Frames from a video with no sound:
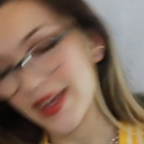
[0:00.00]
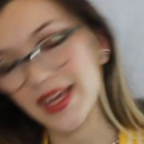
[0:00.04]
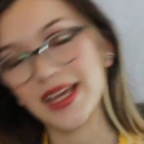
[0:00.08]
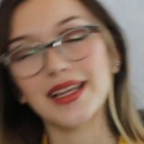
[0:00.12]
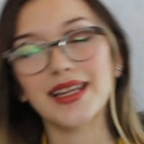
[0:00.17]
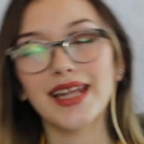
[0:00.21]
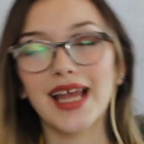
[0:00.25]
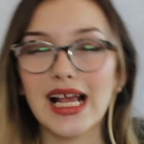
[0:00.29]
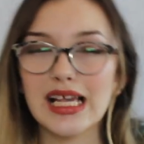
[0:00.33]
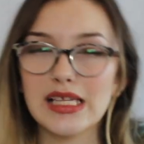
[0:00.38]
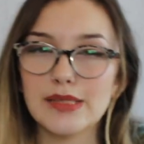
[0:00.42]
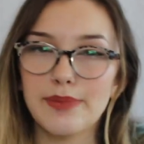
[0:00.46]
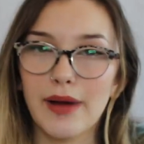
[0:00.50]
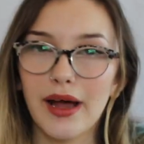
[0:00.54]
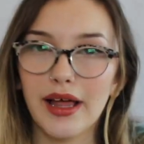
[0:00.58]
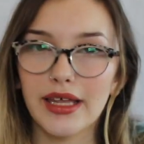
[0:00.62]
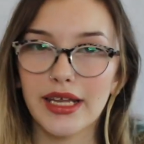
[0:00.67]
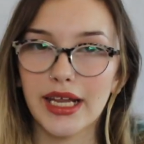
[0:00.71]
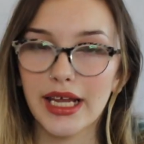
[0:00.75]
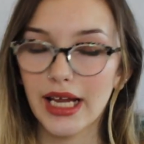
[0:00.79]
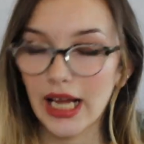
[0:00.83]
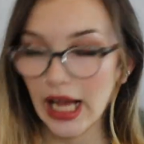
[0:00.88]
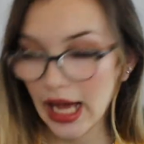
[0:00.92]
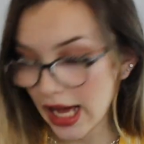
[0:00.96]
The next
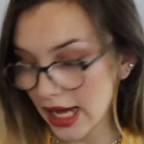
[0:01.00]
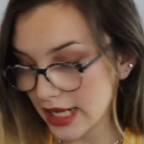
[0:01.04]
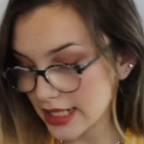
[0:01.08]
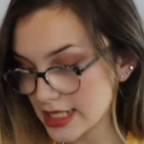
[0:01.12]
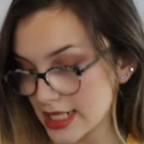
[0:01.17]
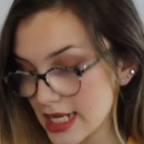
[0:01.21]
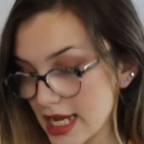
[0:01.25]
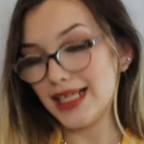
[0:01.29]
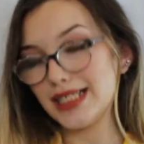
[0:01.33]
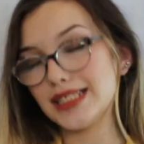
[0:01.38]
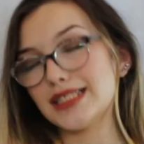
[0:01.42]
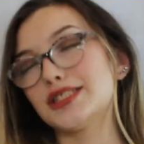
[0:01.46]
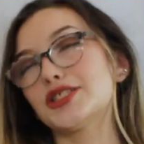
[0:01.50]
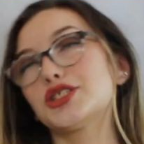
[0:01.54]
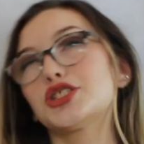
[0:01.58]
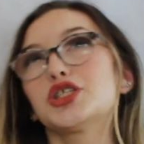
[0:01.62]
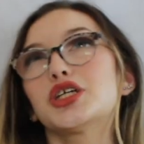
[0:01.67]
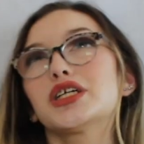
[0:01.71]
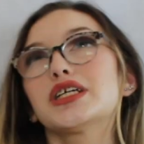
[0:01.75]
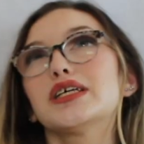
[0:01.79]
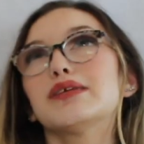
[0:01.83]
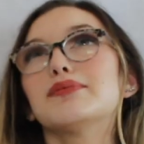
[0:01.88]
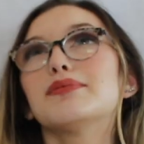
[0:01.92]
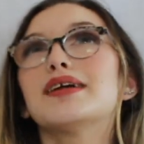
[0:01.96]
palette I got is
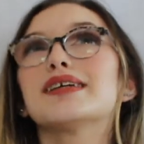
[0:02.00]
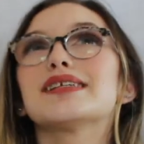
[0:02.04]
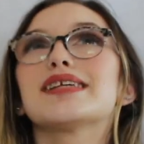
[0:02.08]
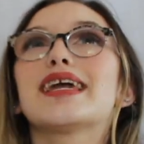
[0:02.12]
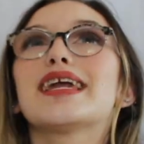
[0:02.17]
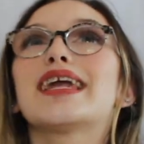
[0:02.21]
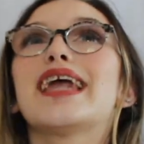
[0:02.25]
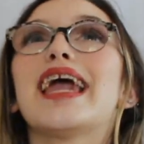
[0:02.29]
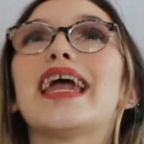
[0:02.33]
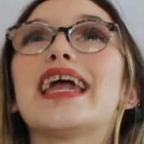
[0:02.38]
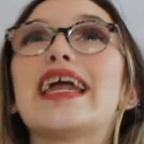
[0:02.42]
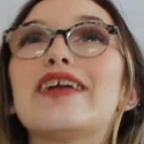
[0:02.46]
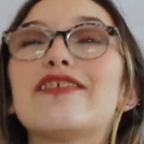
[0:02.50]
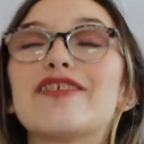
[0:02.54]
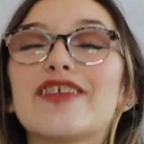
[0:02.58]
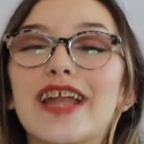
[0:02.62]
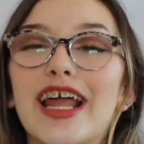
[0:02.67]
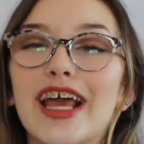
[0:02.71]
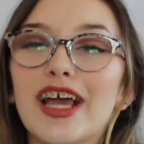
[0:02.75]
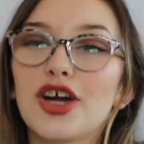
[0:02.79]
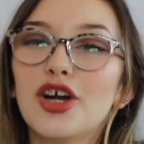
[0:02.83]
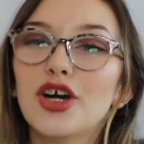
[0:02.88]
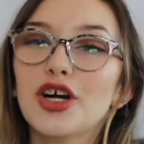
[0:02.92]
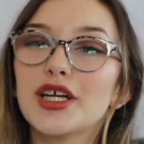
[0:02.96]
strictly because I caved
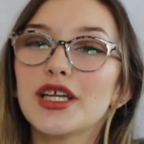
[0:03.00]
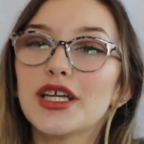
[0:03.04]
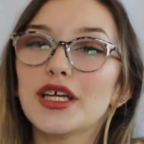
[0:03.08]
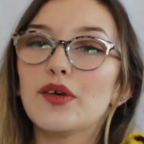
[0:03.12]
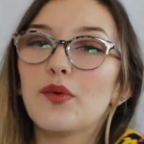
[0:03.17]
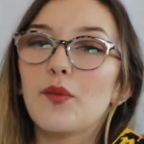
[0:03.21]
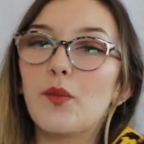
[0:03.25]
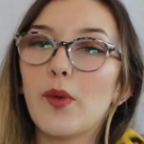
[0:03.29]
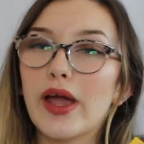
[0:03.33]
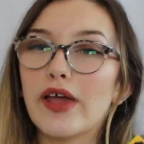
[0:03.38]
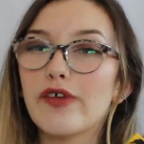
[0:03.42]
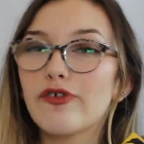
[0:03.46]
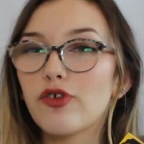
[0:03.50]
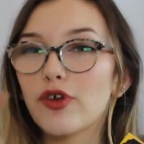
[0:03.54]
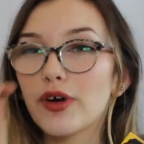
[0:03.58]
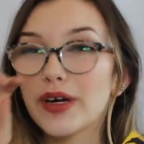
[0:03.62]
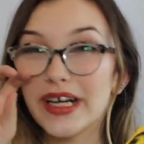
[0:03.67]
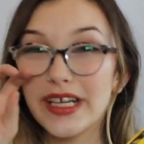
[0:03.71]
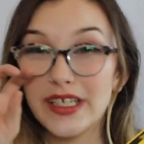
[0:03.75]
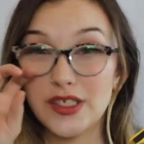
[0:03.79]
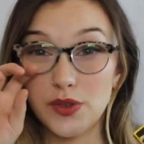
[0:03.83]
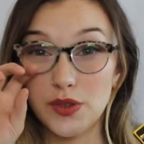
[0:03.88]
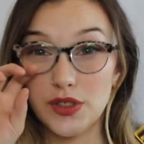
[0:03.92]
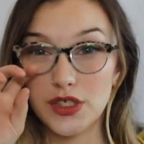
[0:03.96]
and I couldn't wait for
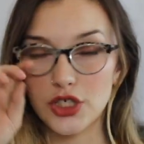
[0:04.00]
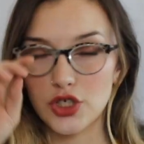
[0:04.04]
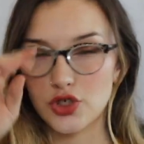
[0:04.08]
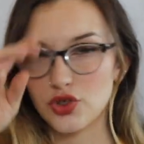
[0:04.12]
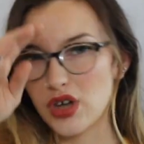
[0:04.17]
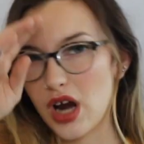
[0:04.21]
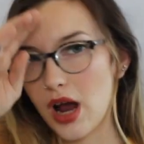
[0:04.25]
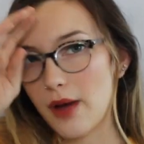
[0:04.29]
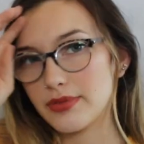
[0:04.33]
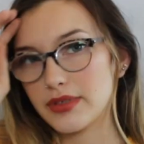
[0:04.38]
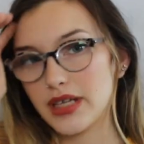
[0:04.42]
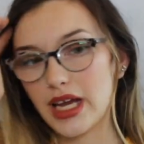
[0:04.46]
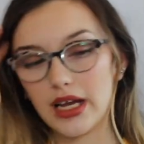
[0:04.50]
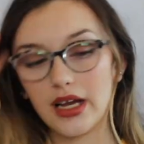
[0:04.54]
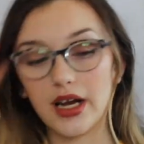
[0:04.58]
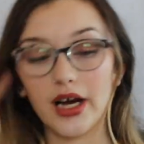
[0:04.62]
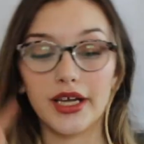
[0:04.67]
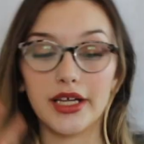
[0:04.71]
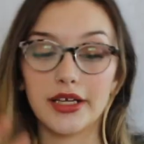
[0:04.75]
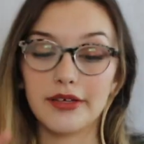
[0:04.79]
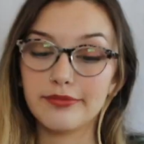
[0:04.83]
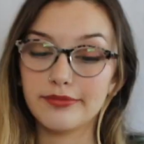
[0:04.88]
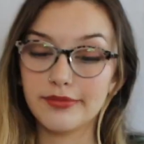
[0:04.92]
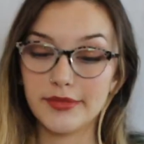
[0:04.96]
it. As soon as it dropped, I
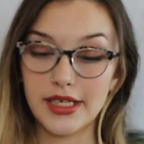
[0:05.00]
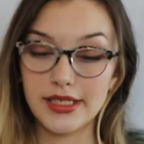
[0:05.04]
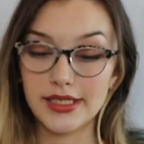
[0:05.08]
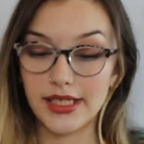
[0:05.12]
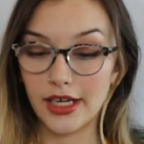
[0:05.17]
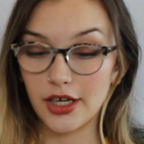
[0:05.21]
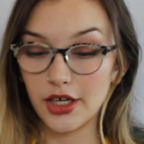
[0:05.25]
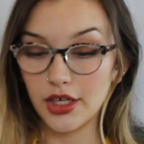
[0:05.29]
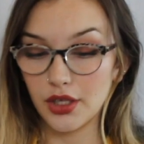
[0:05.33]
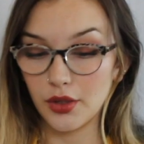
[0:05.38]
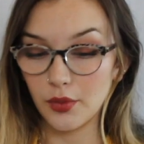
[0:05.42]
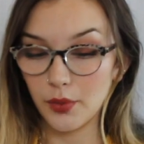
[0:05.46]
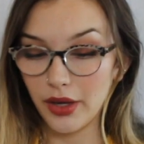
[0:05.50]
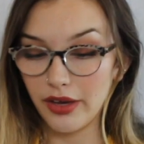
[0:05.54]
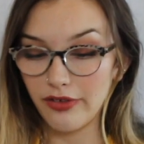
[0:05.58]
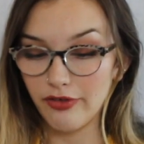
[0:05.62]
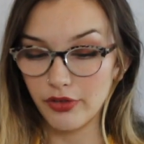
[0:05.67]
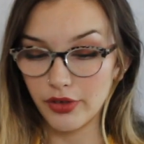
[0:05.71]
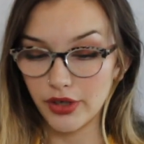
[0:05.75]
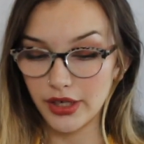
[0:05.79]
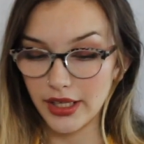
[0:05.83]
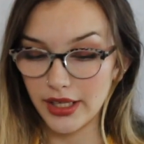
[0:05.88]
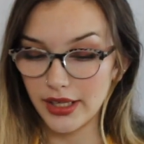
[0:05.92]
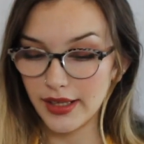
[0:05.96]
got it because I couldn't wait
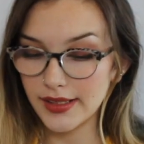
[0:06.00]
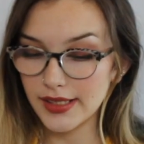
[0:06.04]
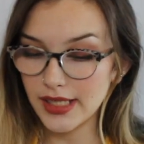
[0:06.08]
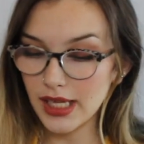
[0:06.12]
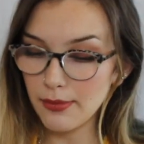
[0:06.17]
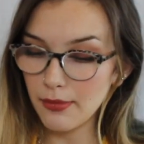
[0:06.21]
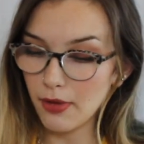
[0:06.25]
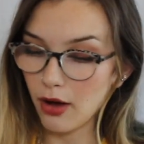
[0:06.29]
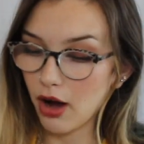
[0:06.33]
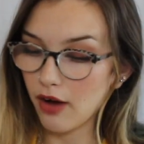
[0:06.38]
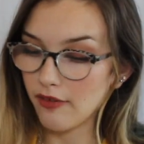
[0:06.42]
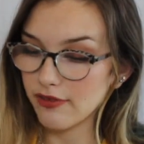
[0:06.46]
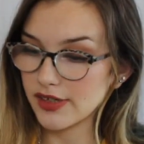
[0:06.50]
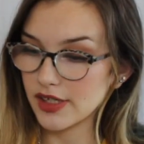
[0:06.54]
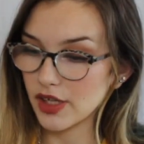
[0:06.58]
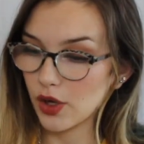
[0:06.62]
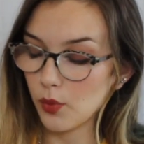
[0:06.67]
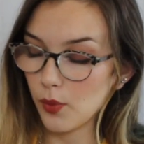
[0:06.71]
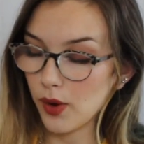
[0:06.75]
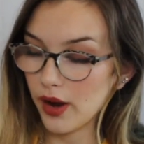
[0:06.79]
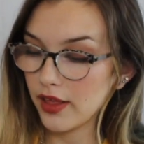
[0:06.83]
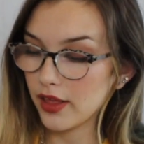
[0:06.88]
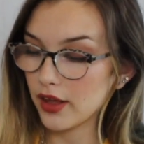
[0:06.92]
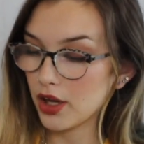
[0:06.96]
for it. And this came out obviously
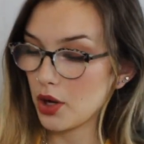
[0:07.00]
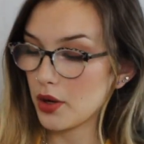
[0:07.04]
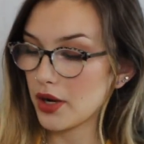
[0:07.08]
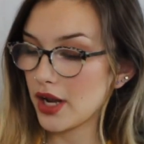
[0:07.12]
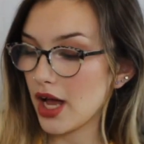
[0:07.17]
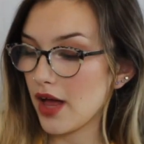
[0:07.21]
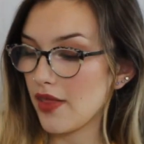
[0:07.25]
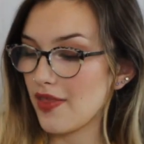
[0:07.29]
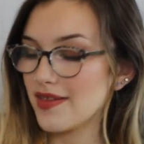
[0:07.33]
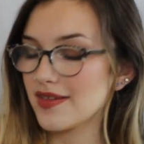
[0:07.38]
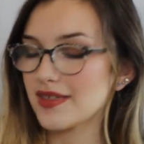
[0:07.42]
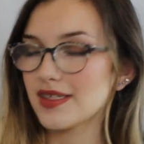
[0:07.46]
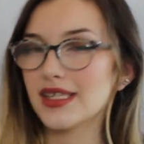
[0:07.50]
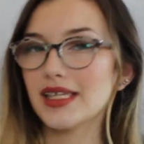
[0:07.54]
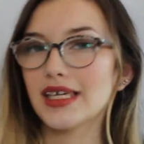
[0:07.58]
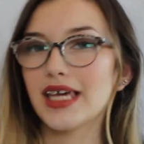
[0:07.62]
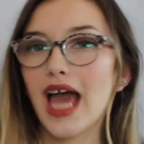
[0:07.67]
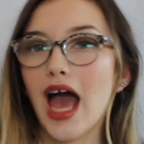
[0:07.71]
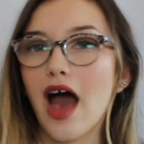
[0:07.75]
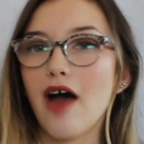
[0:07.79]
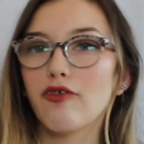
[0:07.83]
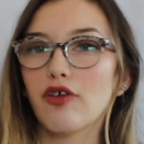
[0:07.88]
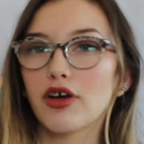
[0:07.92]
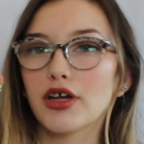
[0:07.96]
a while ago now. This is the
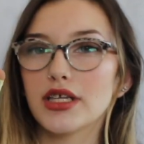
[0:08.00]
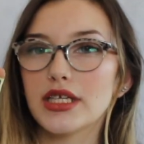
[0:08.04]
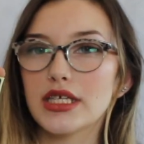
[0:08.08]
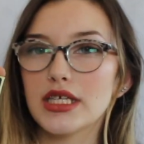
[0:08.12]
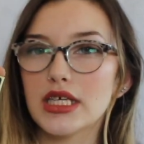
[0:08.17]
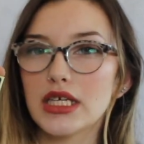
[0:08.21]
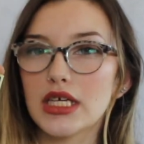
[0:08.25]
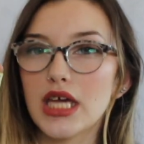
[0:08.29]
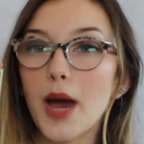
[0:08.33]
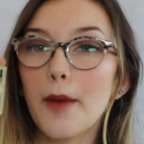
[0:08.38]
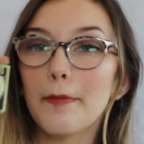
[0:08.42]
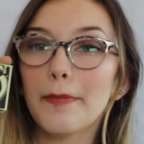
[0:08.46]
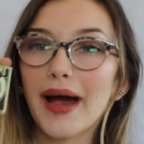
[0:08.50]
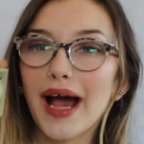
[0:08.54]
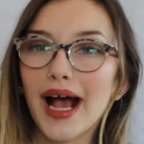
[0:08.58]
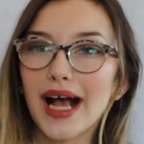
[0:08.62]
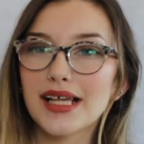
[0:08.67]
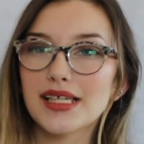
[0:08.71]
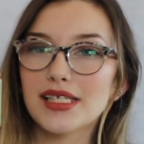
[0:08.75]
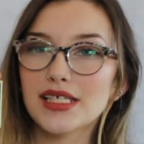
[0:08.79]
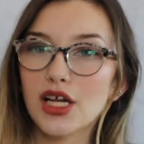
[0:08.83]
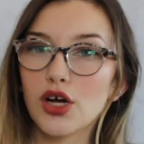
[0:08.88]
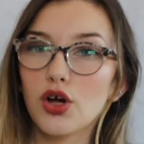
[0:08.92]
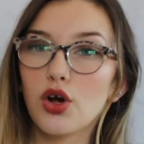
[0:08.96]
Kat Von D
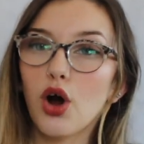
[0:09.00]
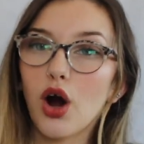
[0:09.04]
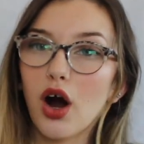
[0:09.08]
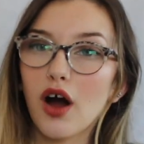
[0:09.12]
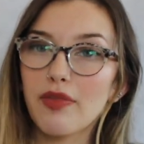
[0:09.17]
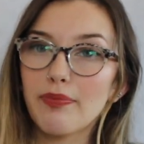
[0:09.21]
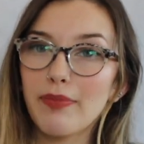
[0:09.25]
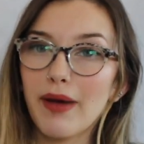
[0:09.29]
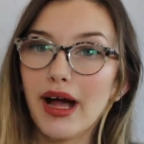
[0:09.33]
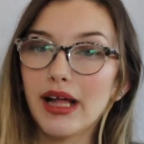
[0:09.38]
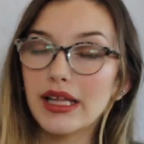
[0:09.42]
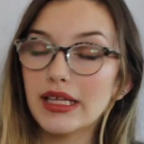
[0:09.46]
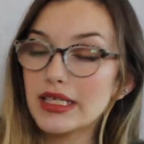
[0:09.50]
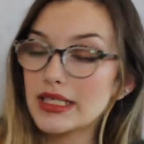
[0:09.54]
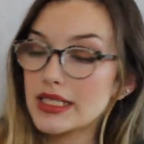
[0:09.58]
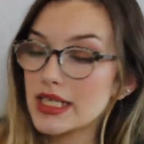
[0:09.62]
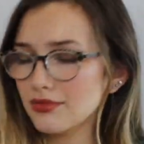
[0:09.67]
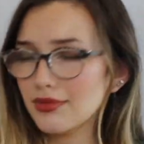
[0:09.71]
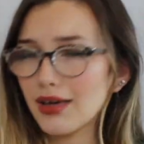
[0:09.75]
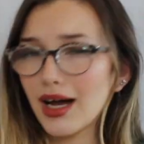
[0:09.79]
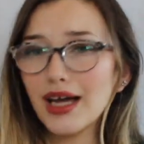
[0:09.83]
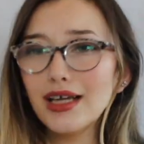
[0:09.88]
Pastel Goth palette.